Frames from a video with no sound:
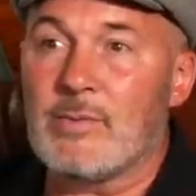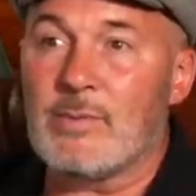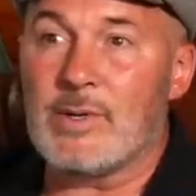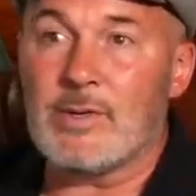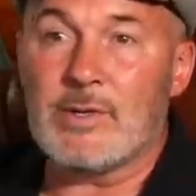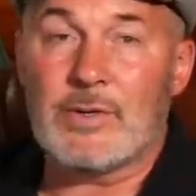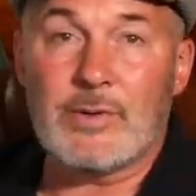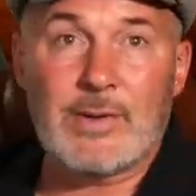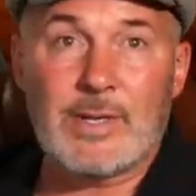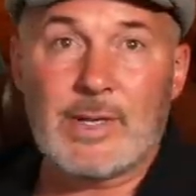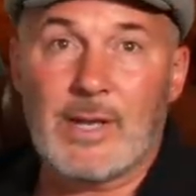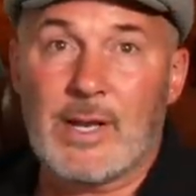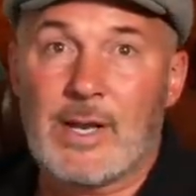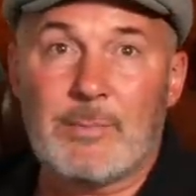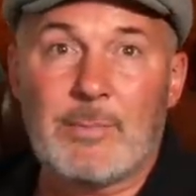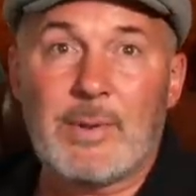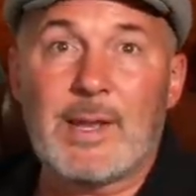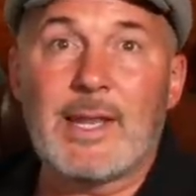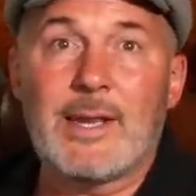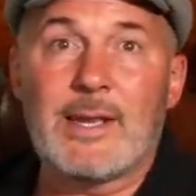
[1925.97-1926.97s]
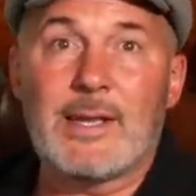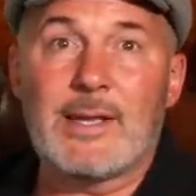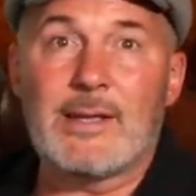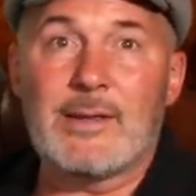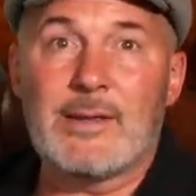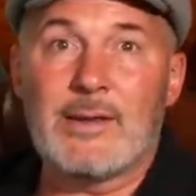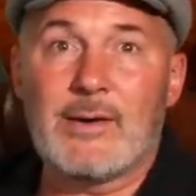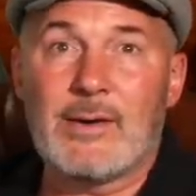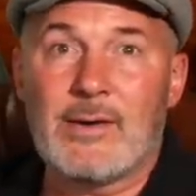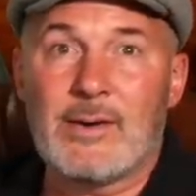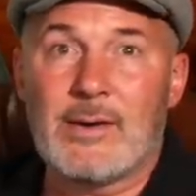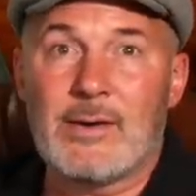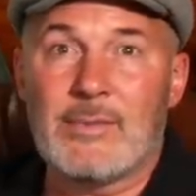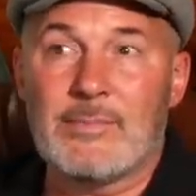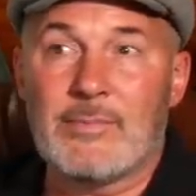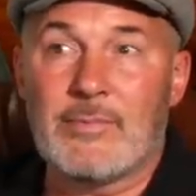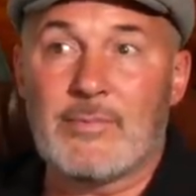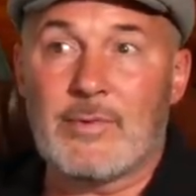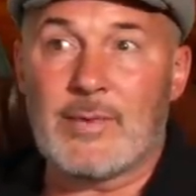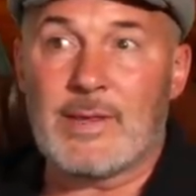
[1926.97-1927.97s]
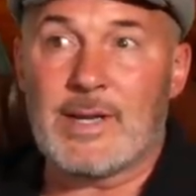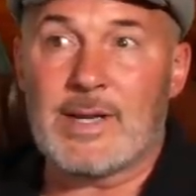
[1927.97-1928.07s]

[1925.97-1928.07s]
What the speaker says: we're doing a lot of planning for the